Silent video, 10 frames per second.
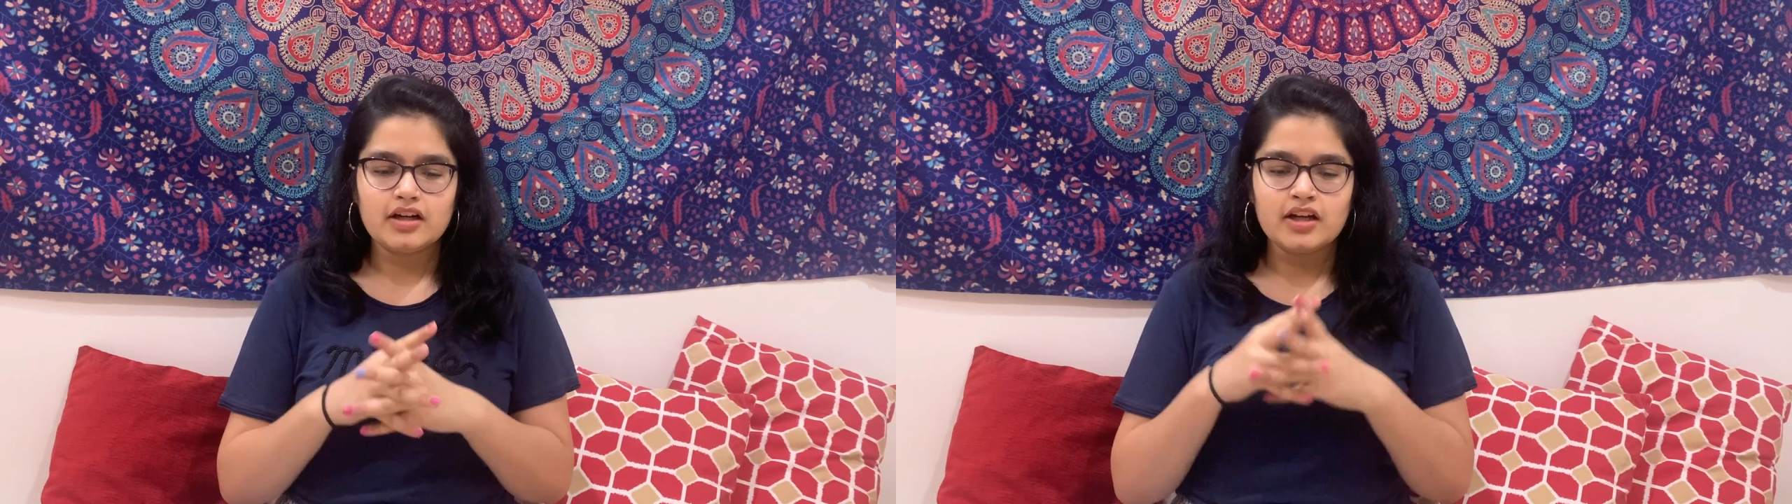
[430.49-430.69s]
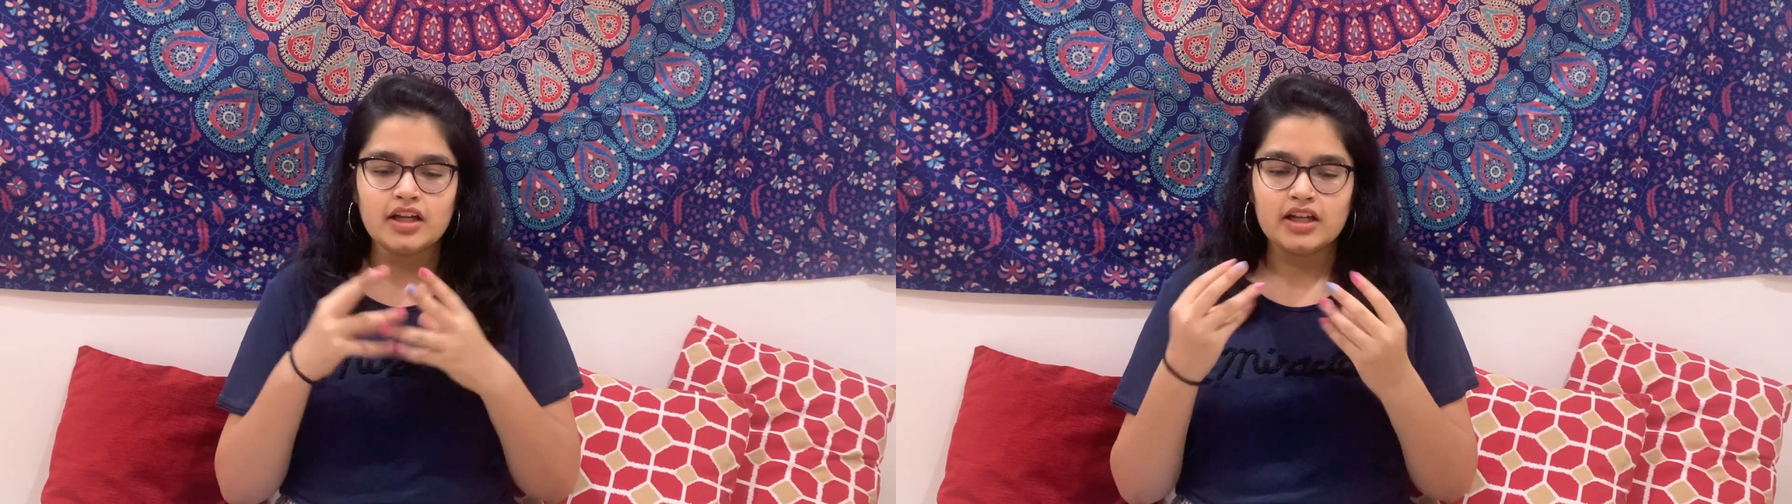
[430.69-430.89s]

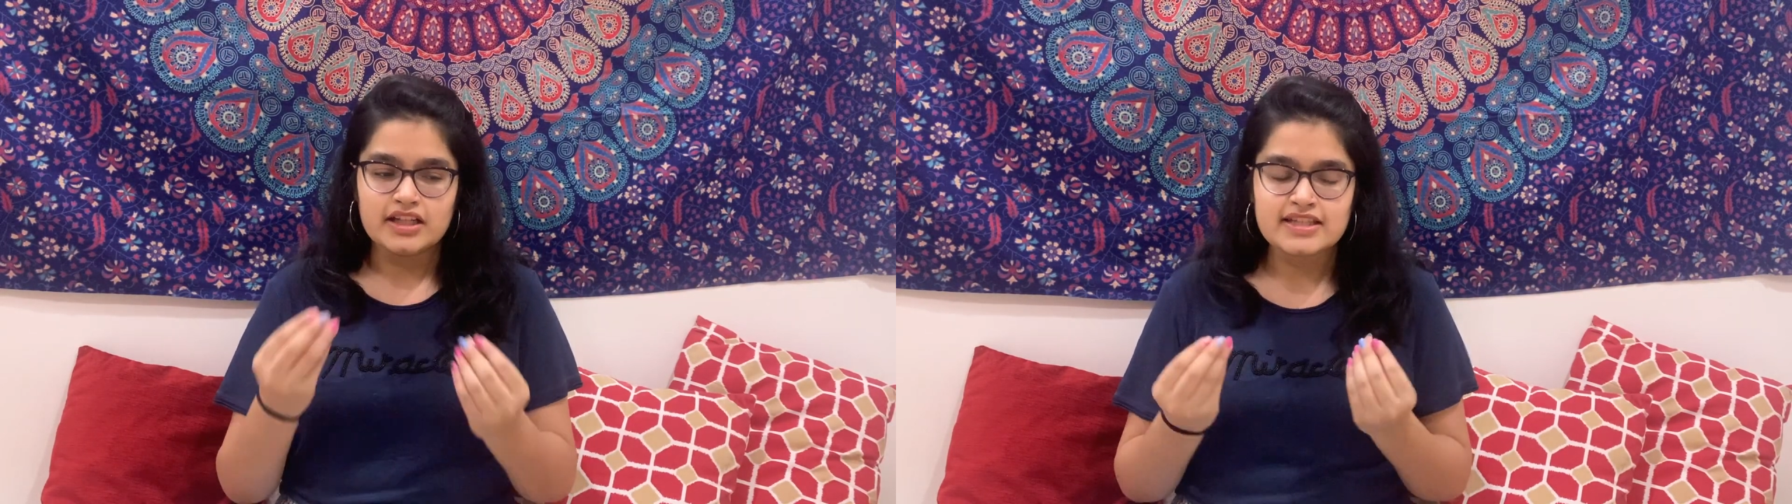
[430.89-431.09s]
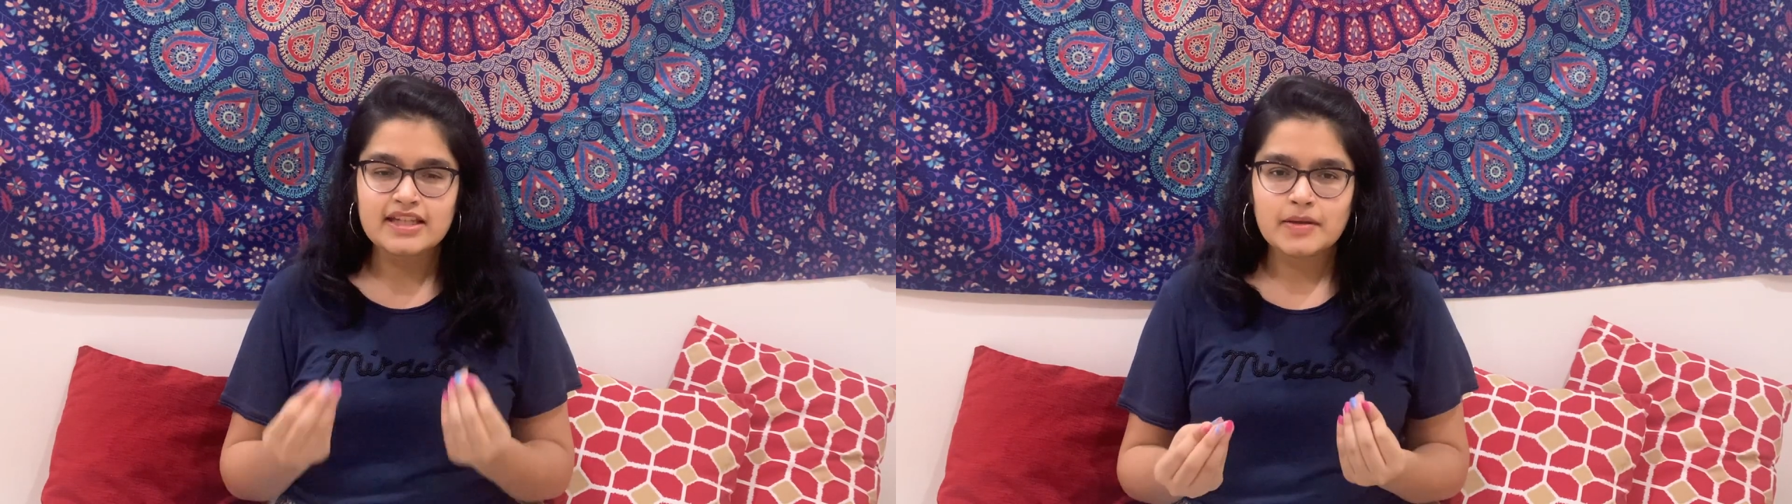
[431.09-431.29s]
a
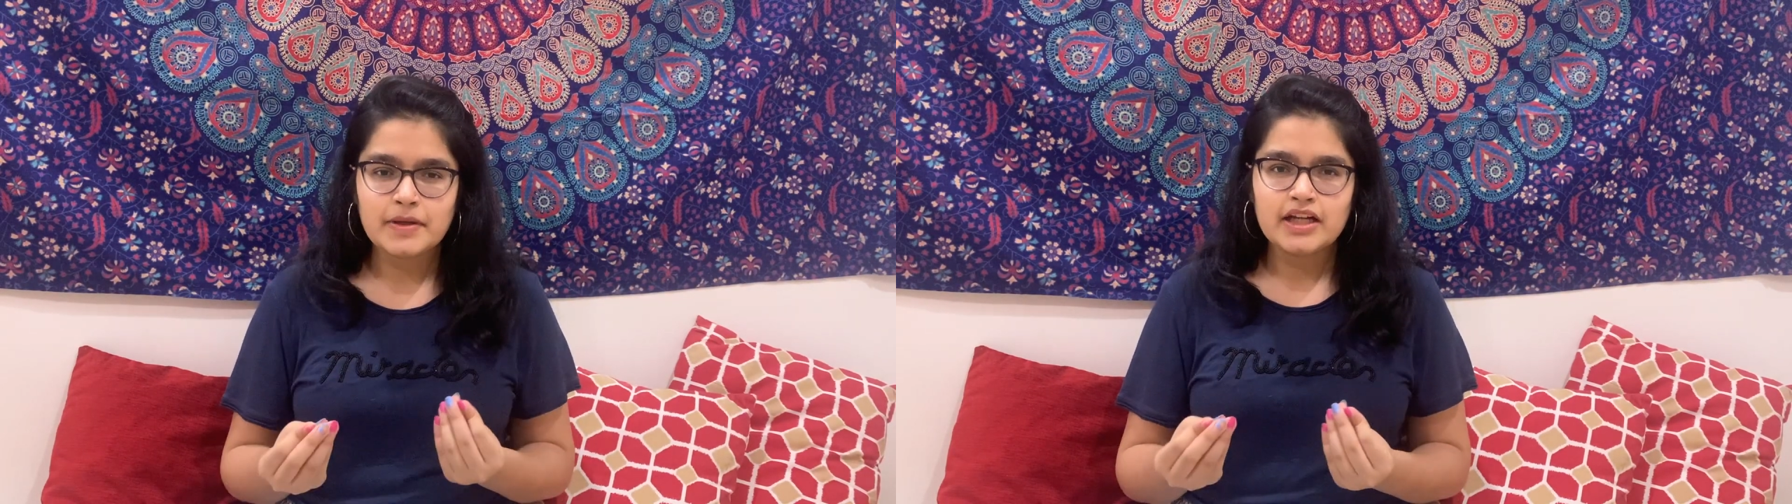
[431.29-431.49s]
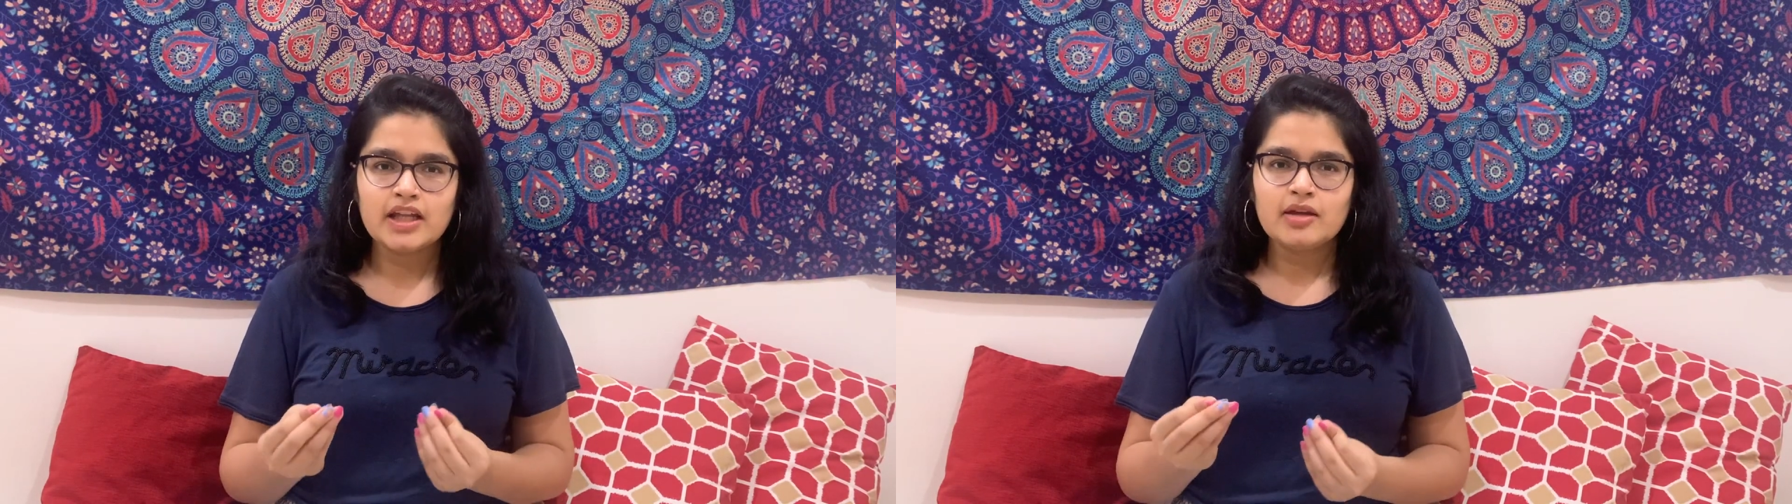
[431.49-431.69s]
realistic
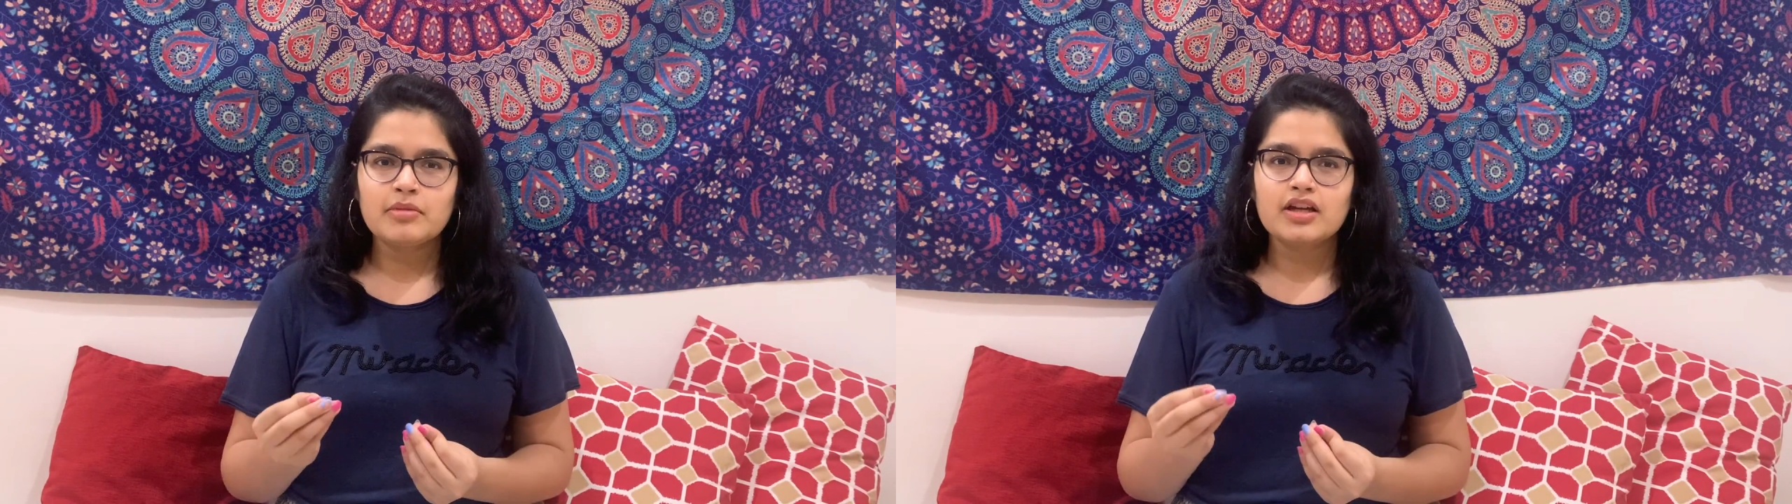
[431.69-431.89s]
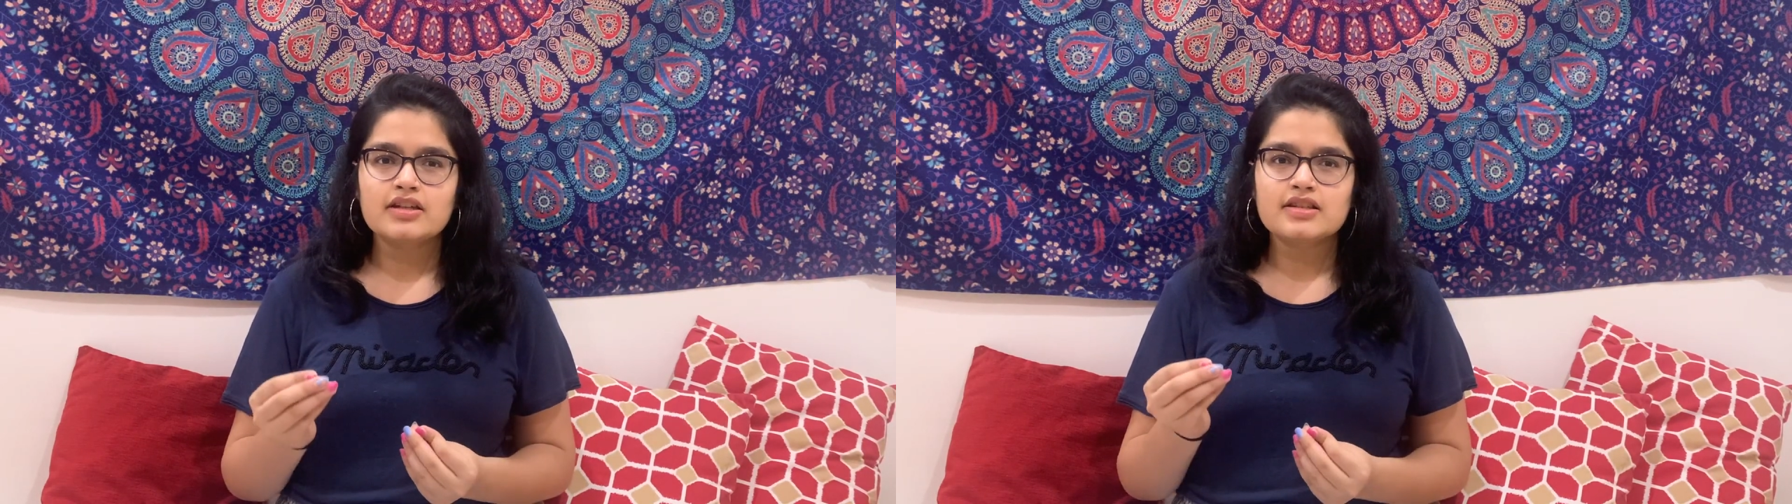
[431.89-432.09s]
painting
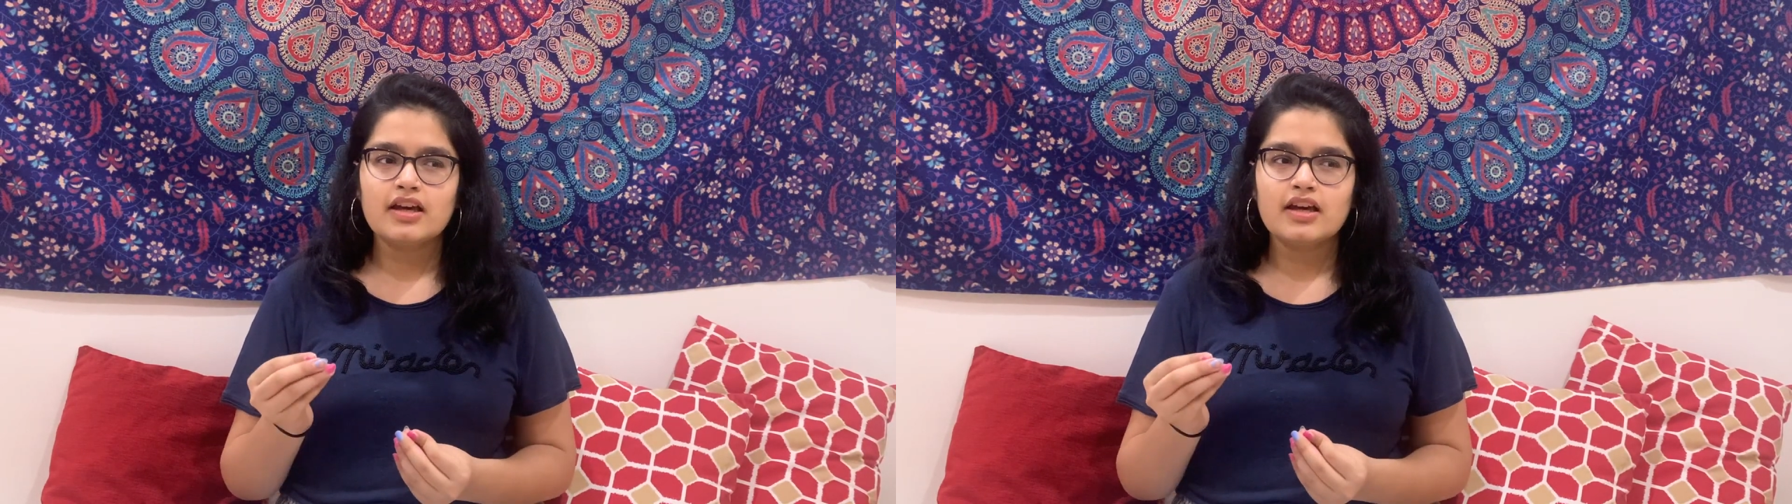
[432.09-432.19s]
because